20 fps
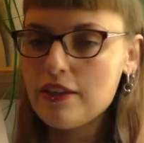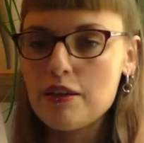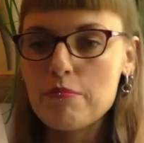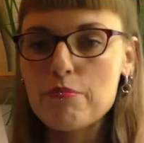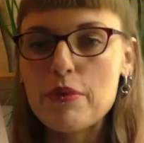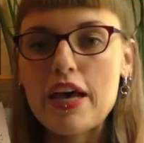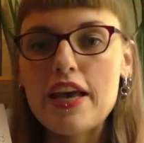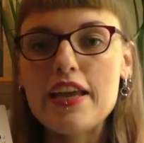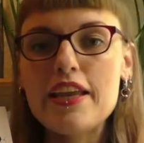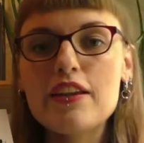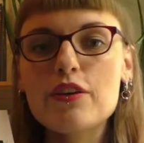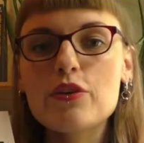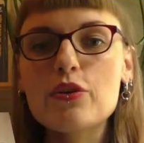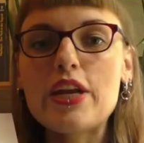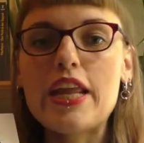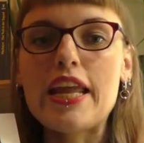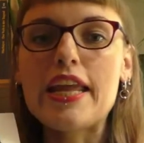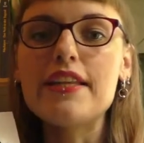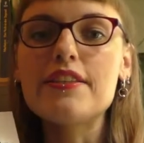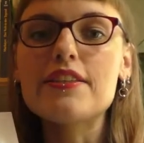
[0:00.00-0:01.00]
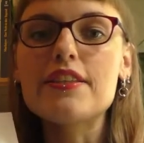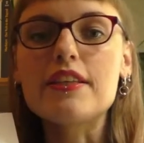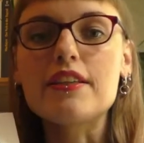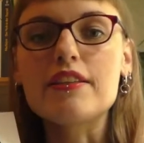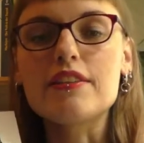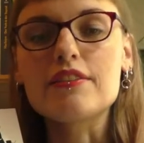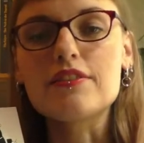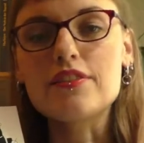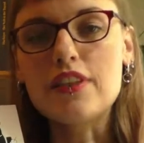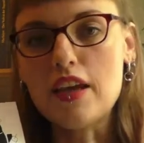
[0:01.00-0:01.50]
by
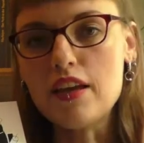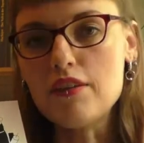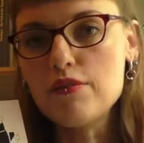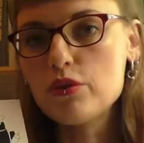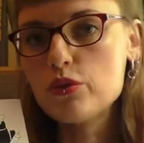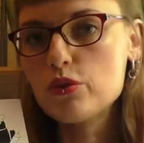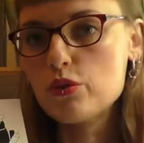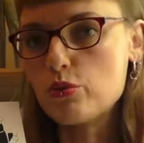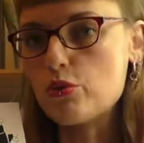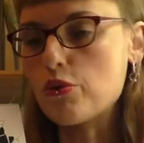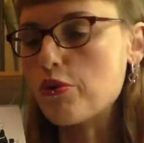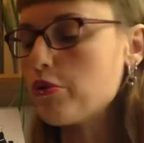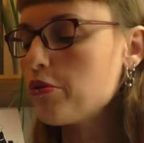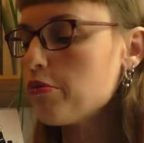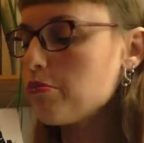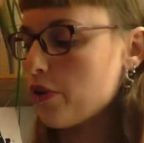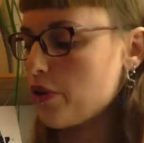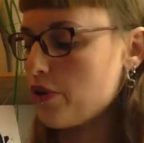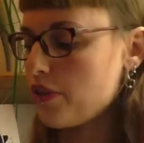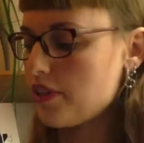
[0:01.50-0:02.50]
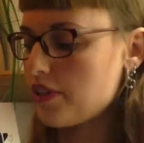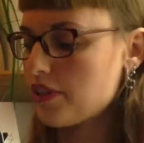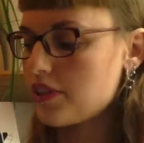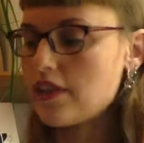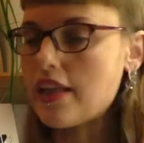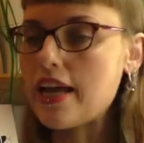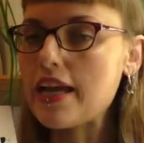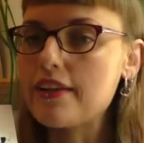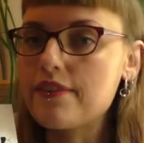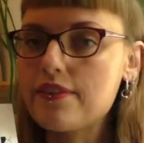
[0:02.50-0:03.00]
creating diverse role models
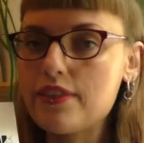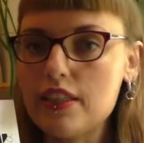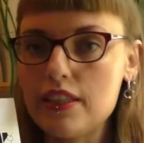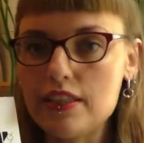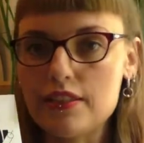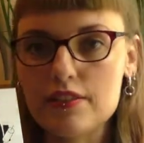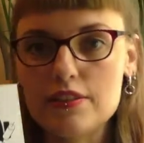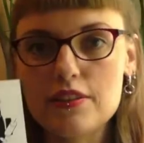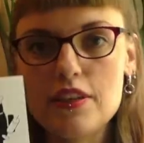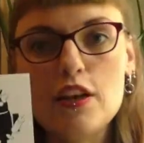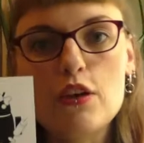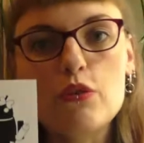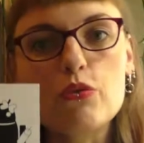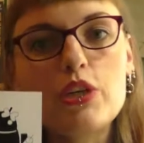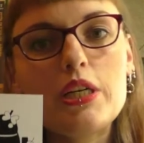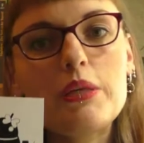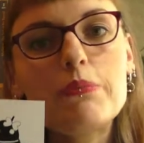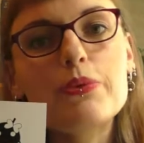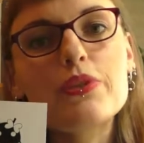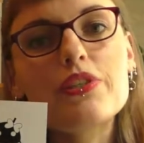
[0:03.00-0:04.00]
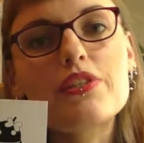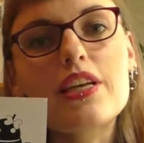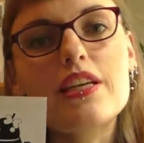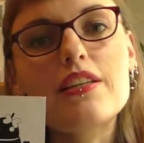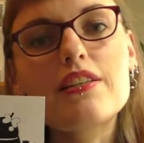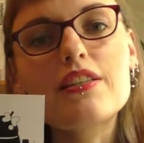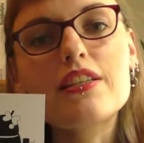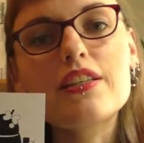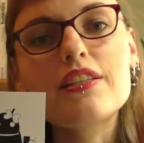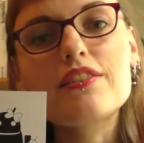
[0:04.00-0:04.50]
like these,
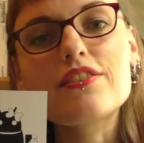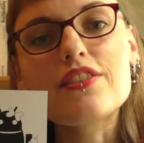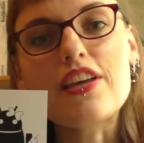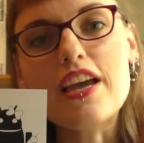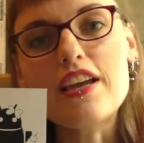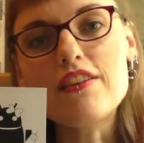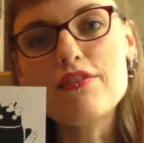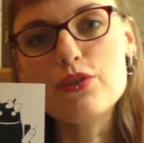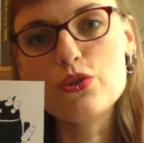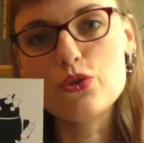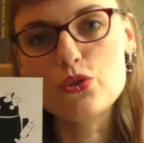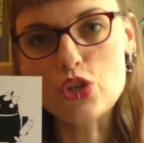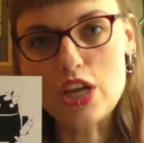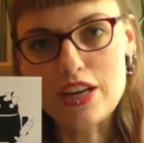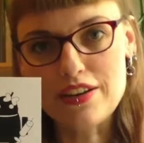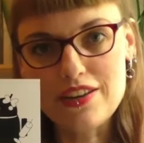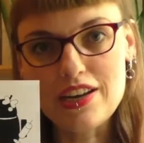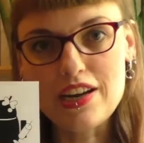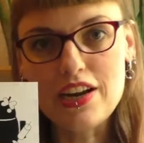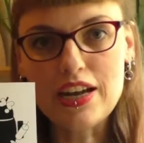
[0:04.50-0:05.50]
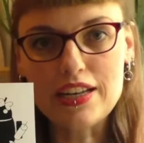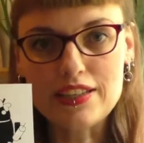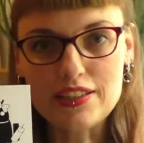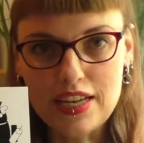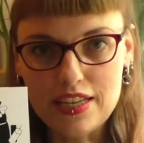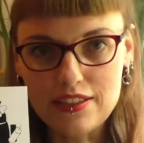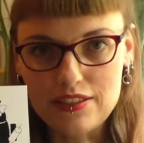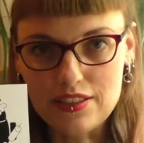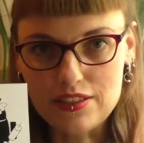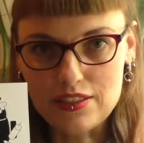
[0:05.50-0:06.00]
representing diverse gender
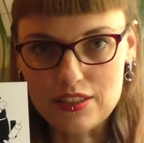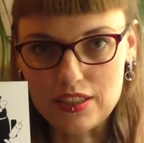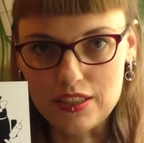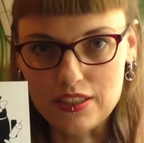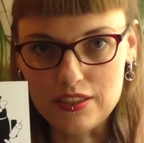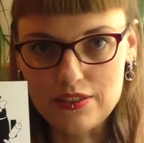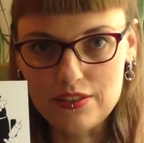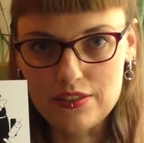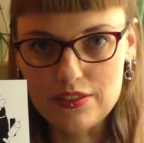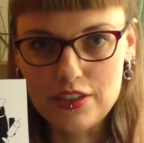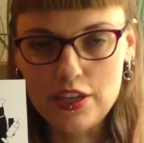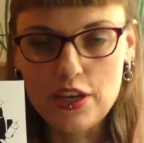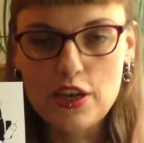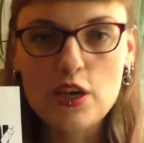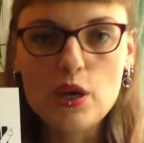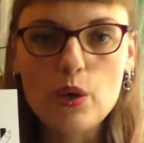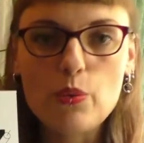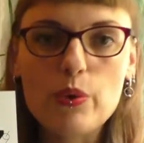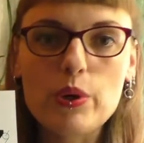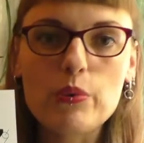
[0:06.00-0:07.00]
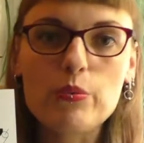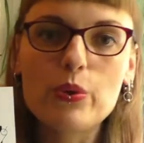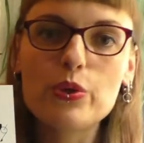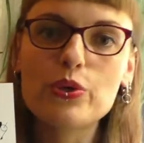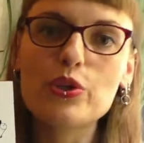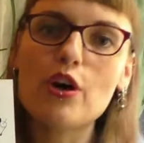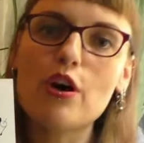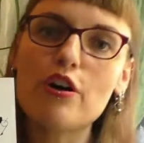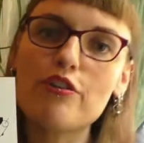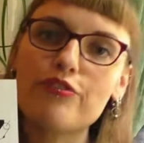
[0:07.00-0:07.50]
identities, we would
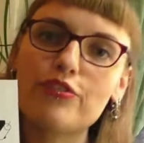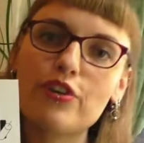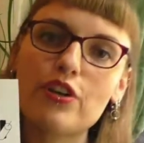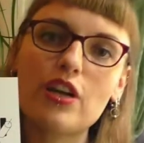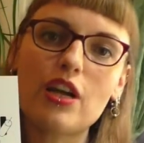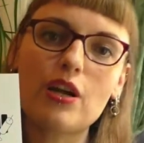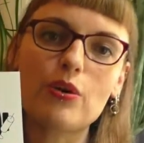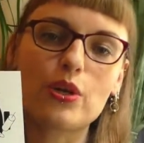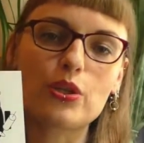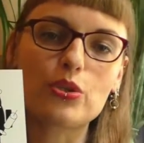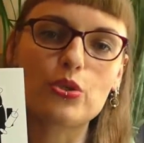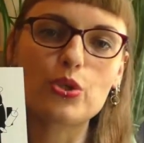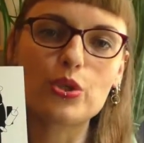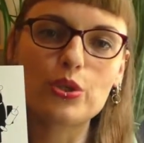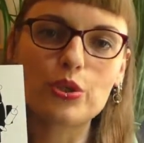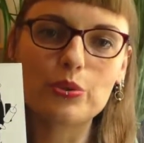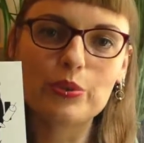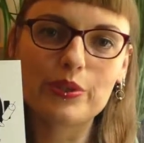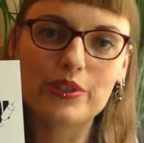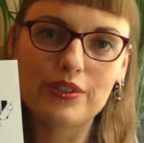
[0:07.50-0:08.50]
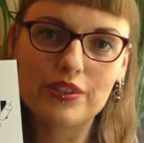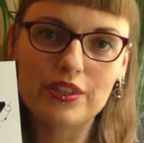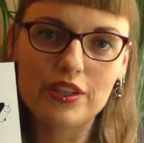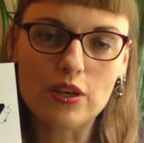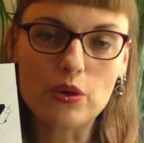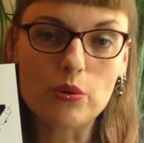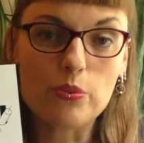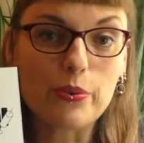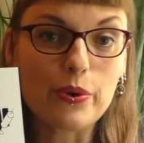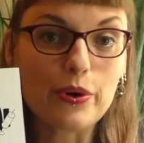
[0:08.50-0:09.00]
offer our children
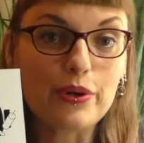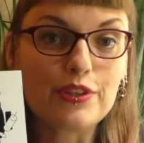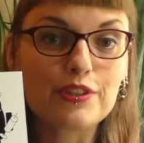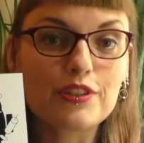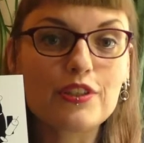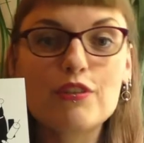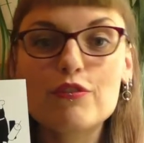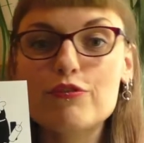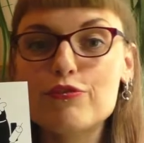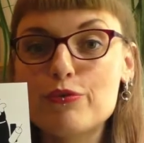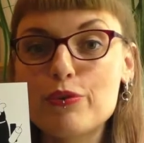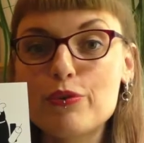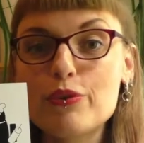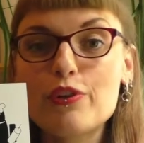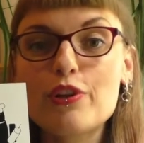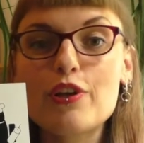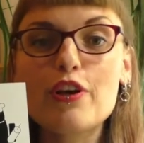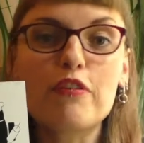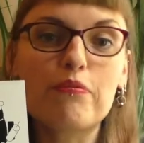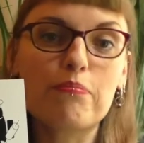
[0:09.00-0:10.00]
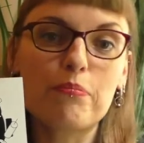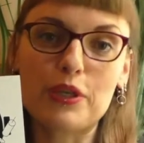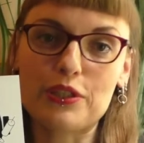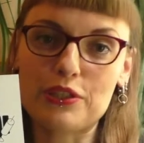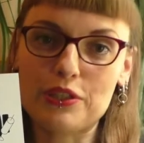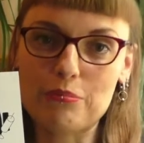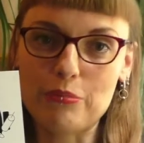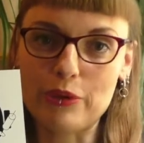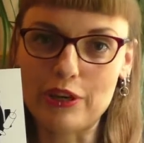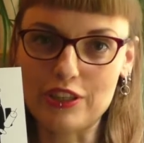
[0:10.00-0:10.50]
a world full of
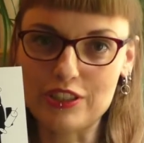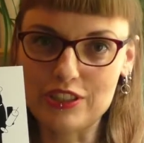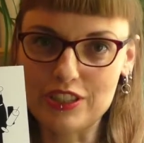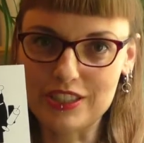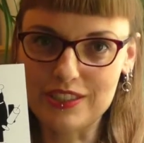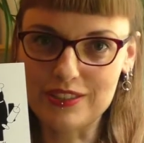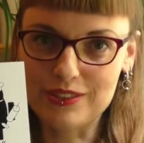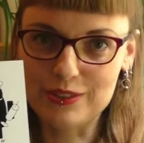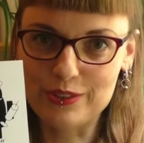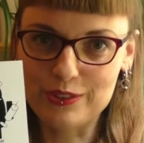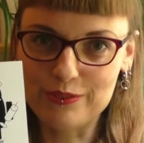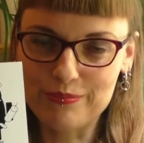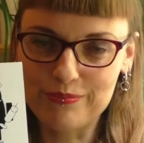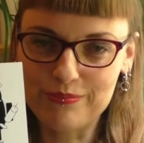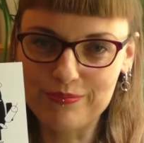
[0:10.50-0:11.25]
possibilities.